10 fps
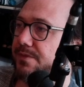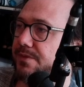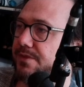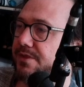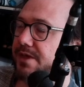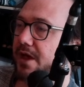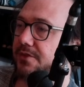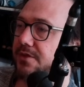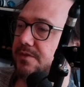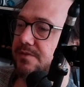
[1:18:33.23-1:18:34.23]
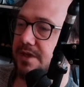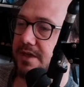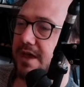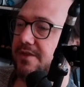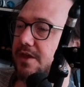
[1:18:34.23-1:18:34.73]
The
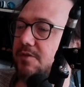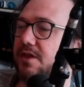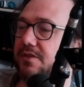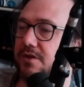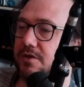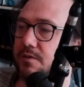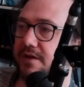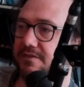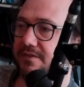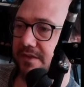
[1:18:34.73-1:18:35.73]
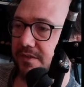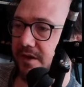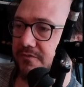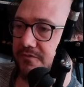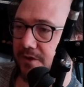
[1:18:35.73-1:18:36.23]
only other UX thing that
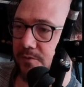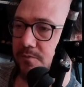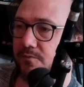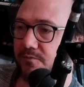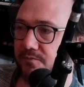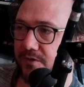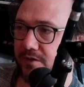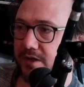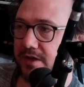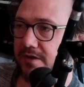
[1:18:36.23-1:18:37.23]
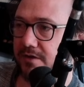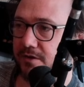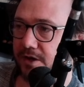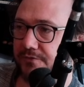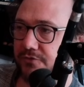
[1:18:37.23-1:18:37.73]
I felt very
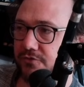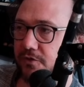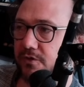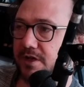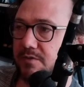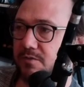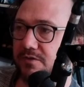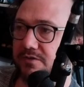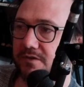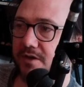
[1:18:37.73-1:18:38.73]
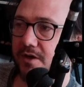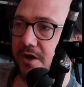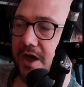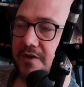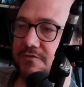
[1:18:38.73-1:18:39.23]
kind of strongly was
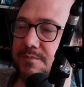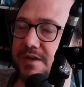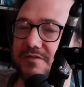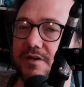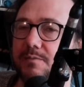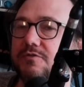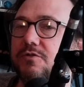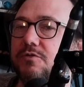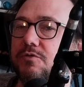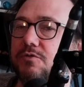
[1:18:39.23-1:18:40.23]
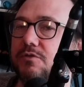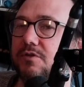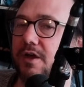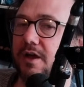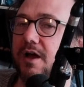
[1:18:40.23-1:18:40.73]
I've messed up to
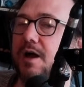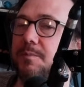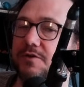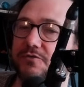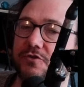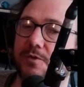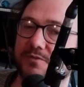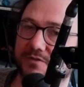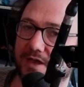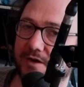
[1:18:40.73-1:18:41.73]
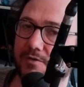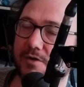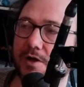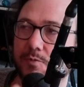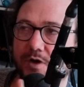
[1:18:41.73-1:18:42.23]
like a couple of shops now
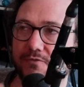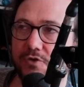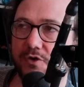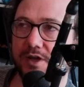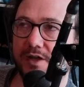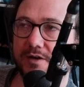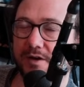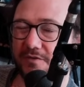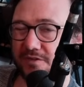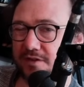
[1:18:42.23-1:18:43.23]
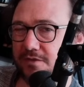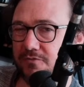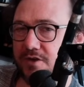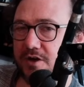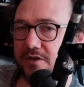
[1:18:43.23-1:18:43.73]
where I've gone in and I've seen the
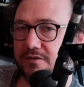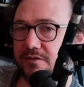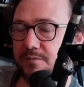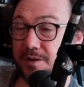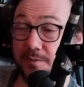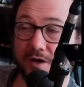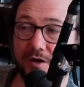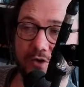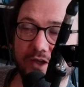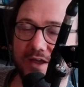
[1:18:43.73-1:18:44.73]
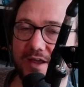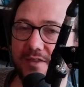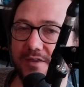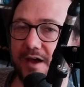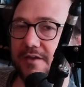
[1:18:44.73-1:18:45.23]
free item and I'm like, oh, I can
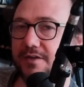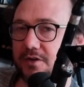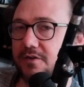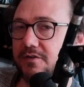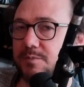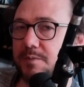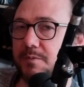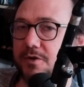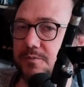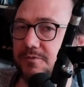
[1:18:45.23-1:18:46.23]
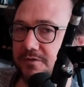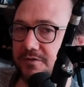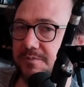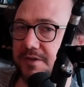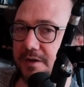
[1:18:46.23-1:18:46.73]
get that and then I can spend my orbs on
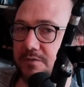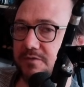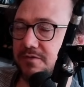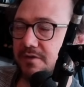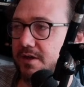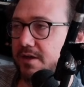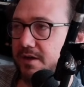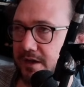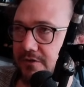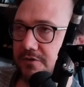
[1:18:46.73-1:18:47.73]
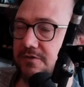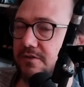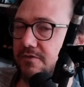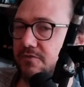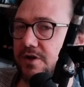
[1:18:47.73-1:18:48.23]
something else. And
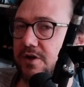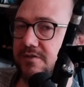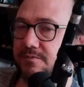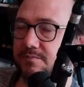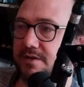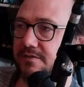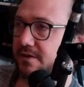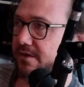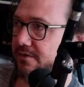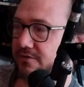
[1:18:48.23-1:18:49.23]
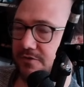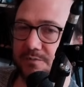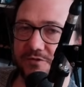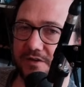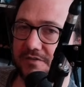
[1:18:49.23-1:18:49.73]
choosing the free item means like the shop
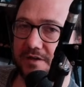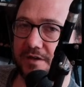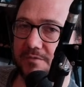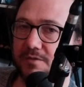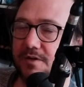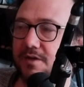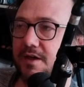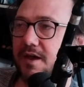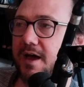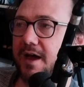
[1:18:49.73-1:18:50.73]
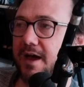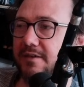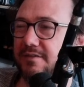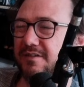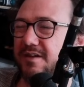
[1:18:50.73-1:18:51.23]
shuts down.
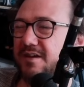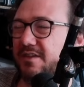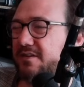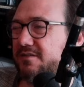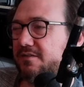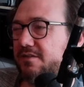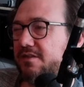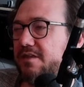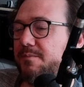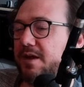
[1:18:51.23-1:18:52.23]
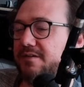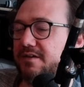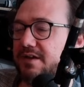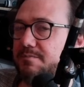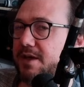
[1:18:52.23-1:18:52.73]
And that doesn't
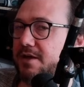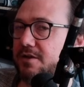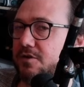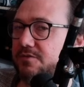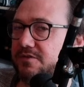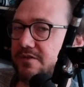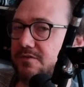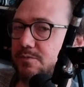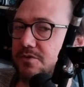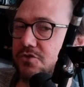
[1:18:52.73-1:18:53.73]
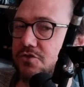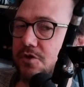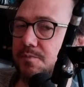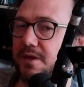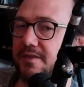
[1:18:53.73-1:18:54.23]
thematically make a lot of sense with the
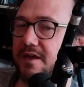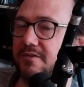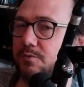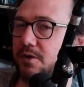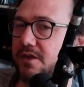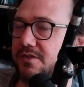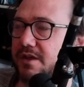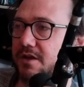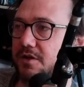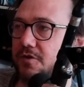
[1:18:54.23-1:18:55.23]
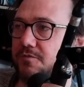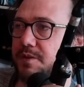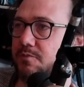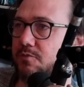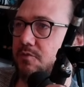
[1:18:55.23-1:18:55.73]
shop, and that's why I think a lot of
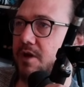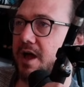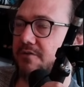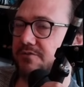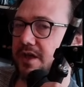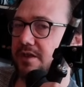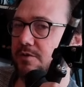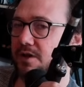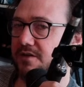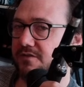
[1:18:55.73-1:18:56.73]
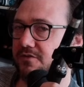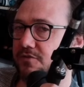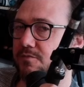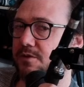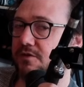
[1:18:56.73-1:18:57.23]
people will have that UX
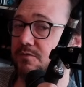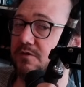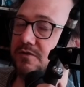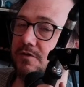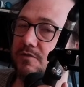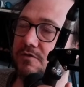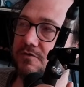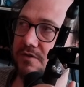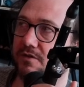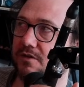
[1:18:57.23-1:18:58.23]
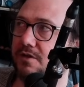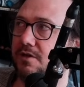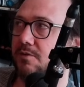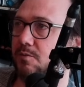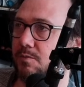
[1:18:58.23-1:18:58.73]
issue, because we're so used to,
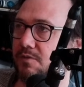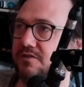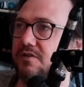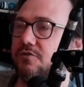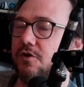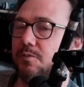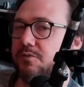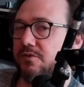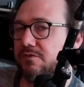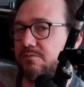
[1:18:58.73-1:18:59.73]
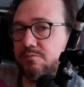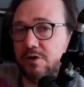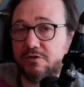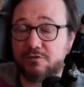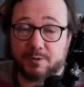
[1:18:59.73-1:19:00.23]
when we see a shop with where
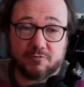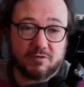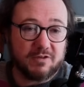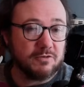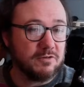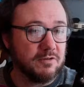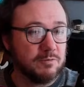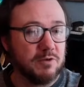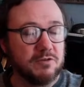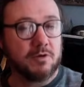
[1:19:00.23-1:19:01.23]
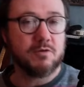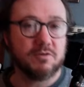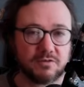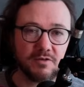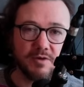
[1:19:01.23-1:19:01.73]
you spend resources, we're so
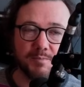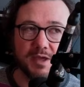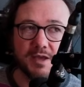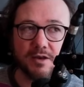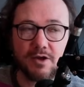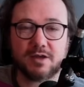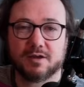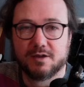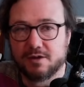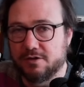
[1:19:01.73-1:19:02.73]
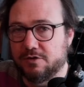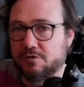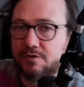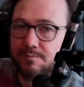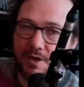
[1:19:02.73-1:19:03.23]
used to it being like you
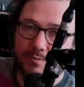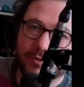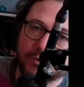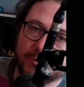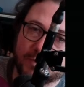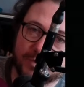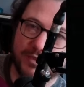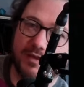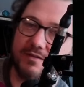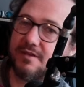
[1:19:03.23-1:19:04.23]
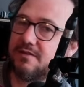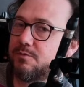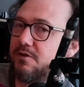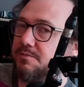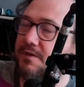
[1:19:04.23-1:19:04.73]
can buy more than one things. That's
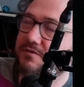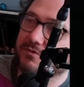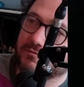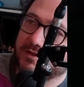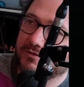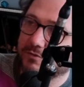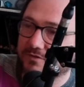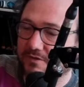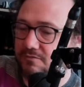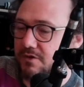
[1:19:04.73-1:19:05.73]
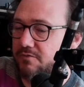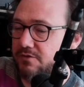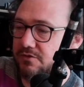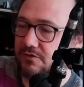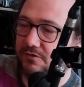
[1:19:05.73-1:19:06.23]
why it's based on resources rather
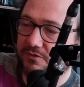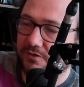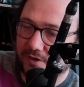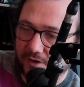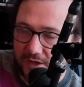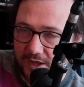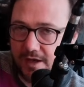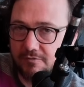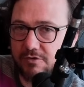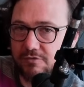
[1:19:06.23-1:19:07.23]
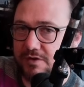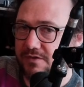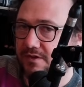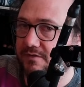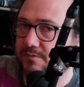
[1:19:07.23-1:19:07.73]
than just here are 3
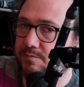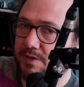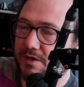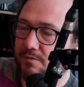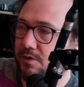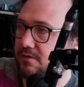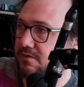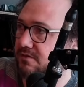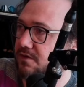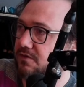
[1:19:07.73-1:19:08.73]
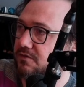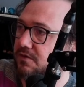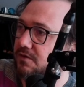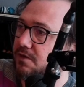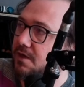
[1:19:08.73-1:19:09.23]
things, pick 1, discard
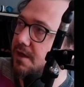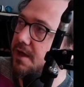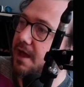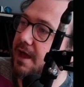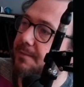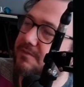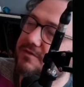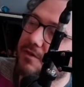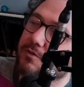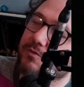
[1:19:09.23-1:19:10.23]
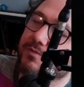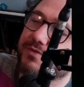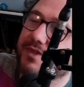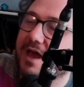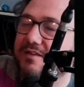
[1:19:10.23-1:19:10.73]
2. So
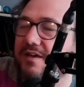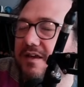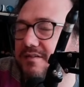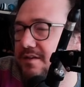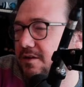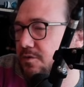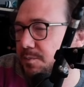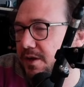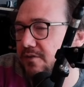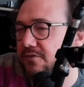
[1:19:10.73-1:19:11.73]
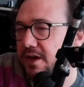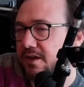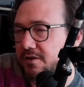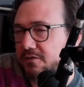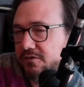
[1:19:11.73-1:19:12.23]
that takes a little bit of
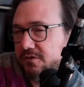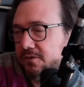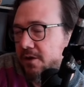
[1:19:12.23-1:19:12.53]
getting used to,